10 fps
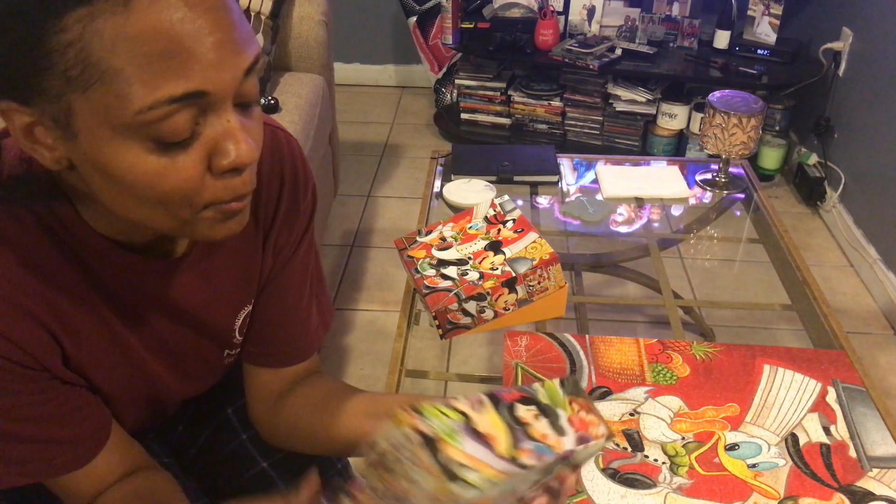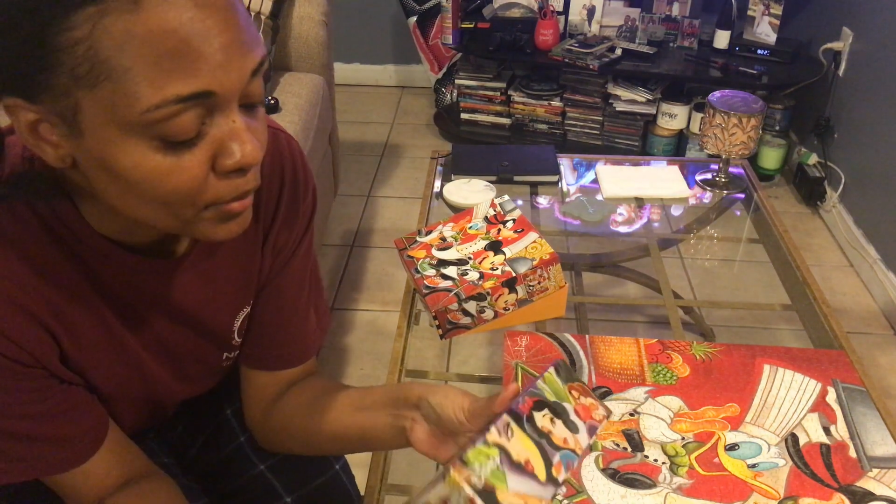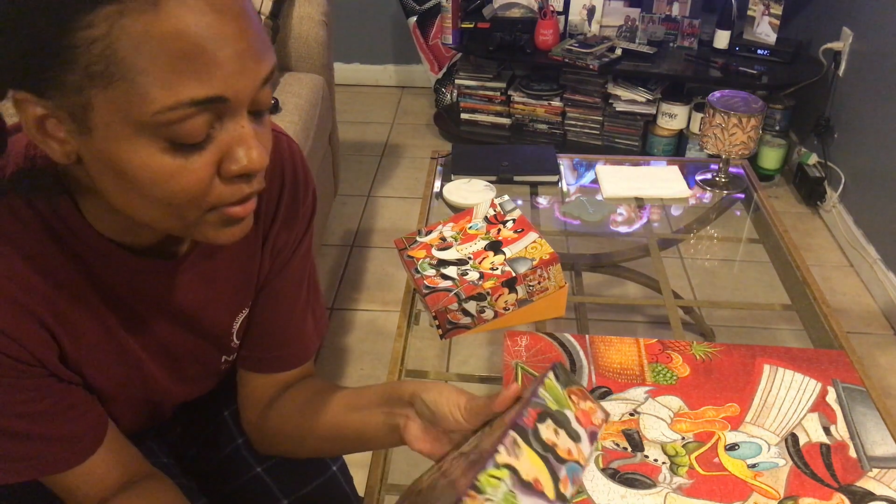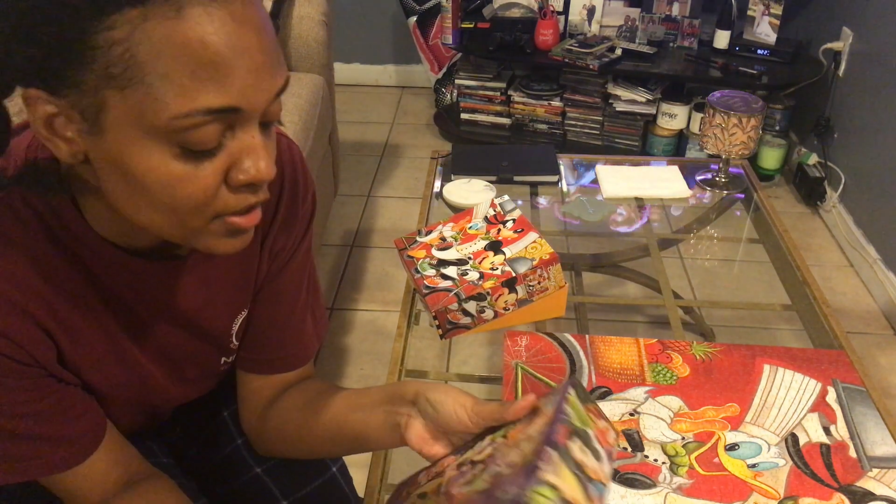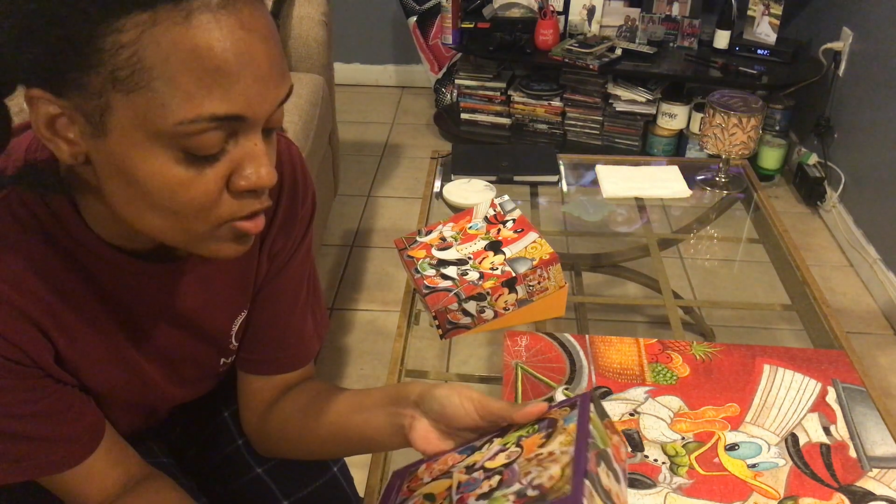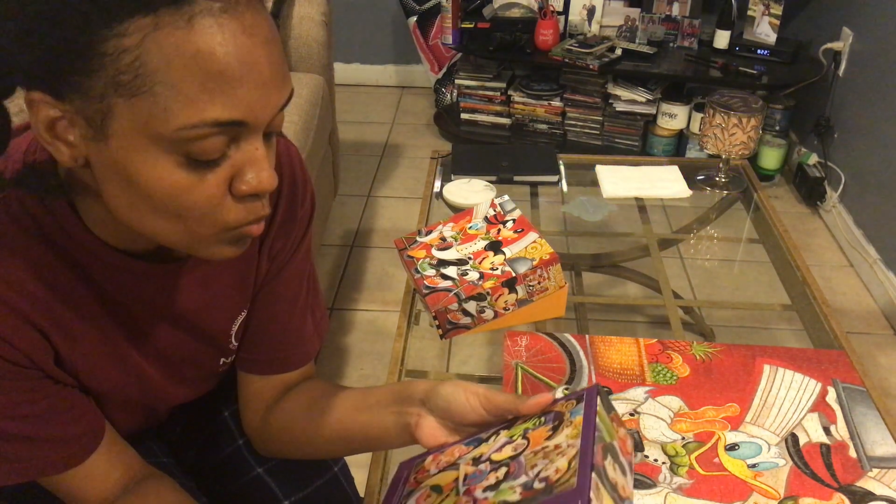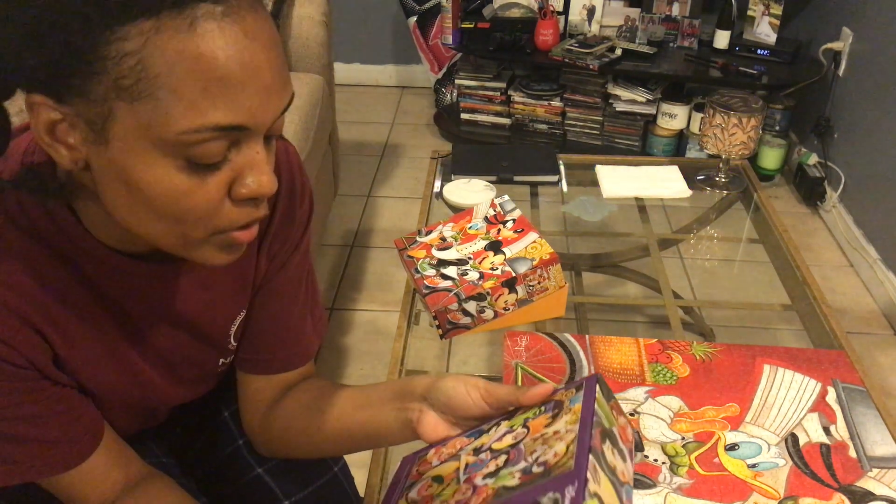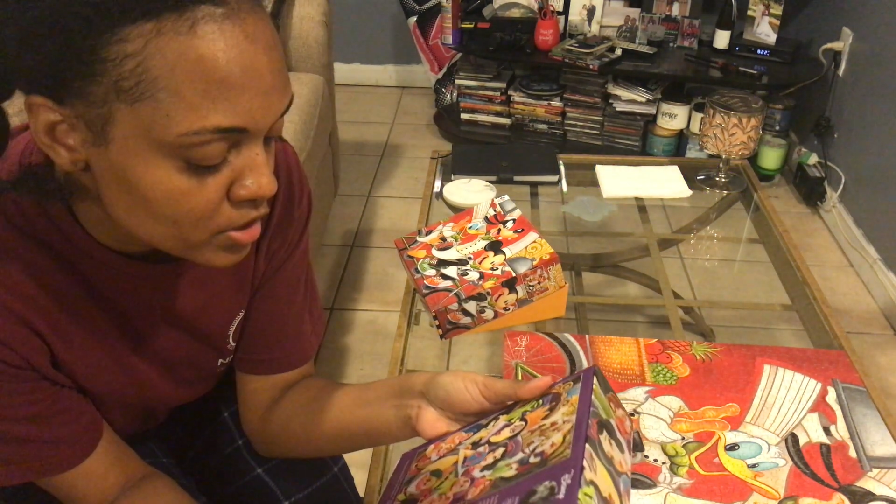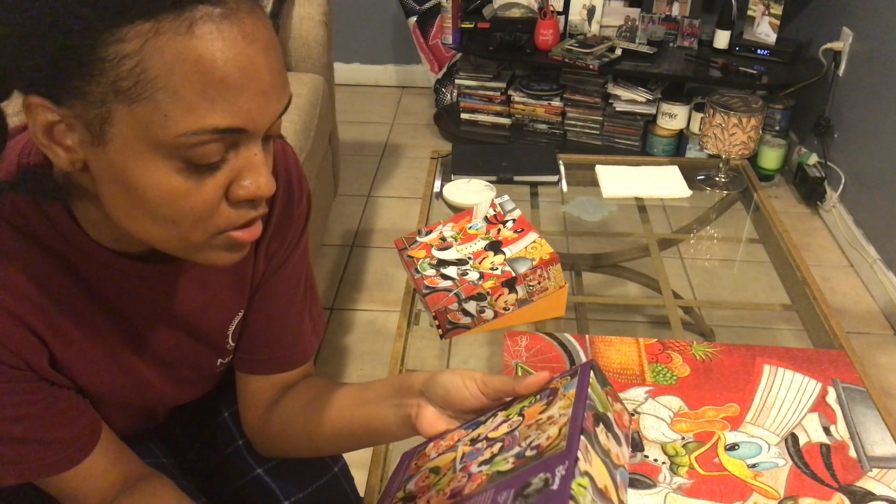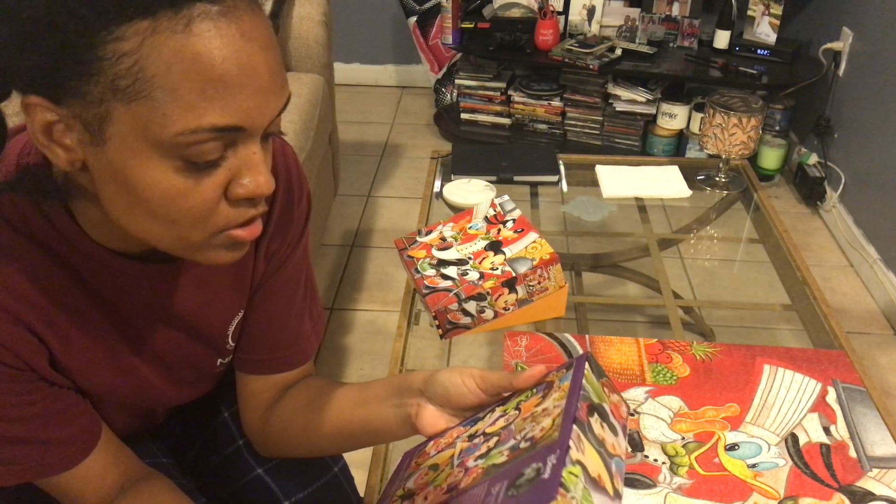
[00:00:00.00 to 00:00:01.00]
But this
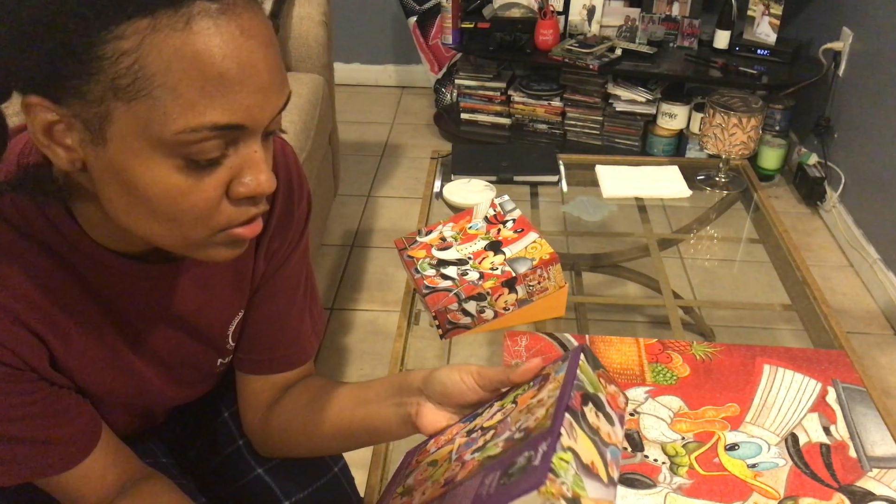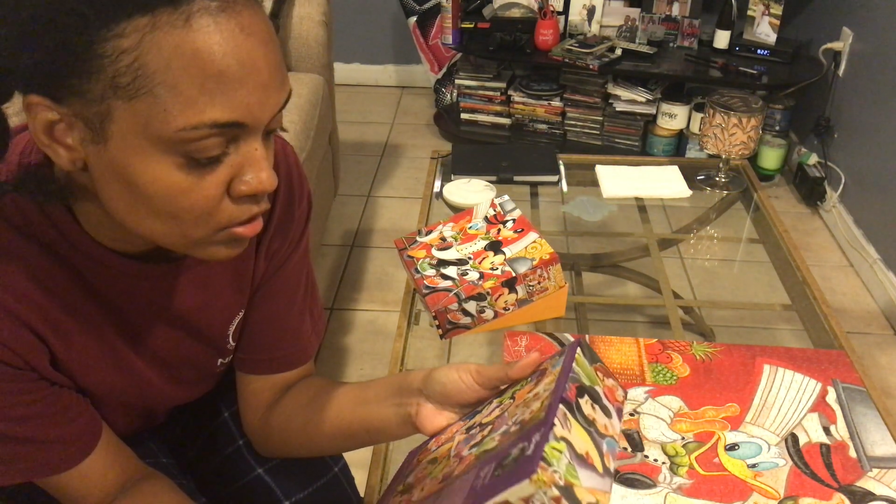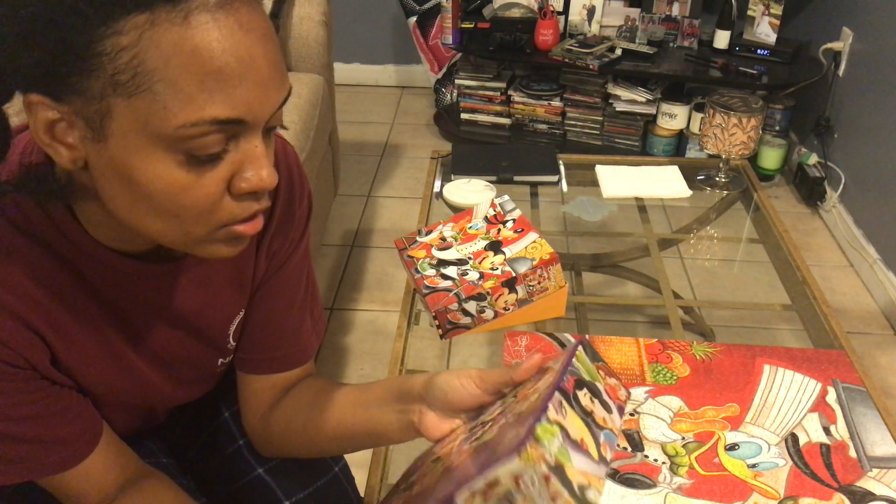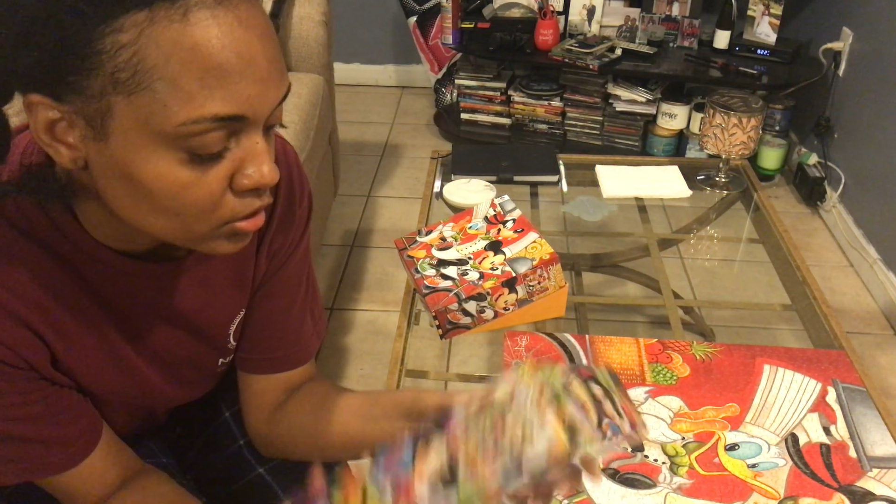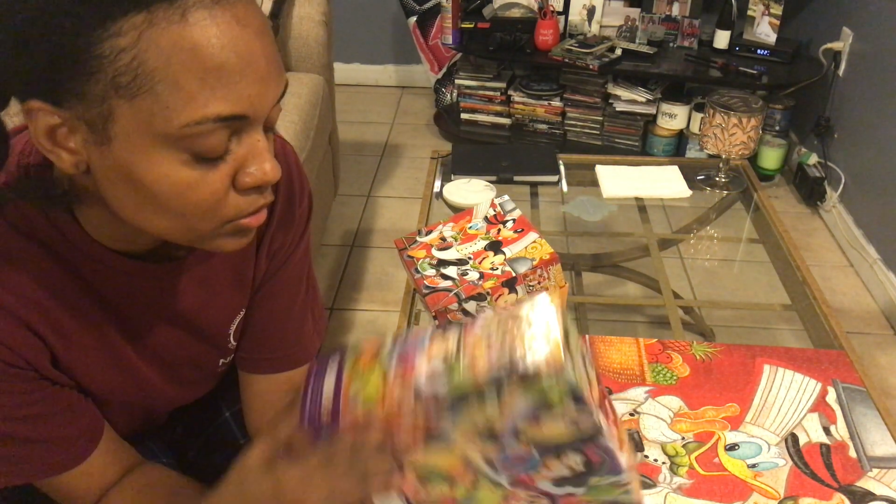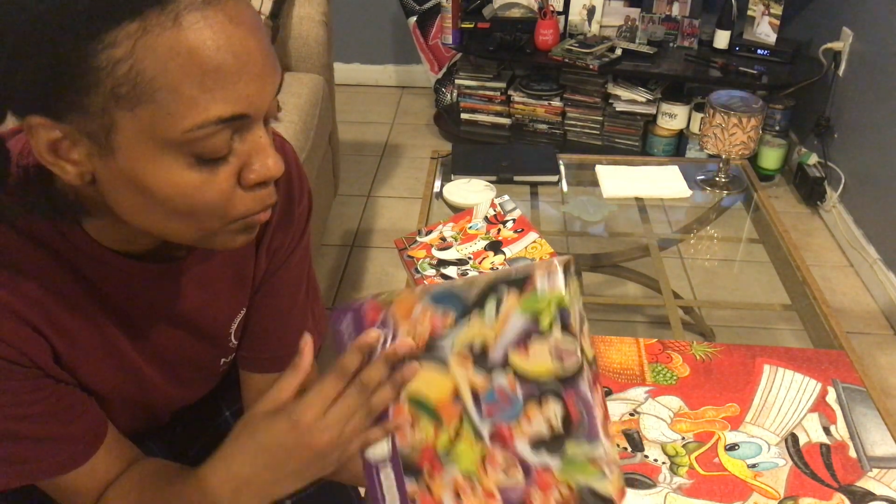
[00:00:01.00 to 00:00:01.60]
one just looks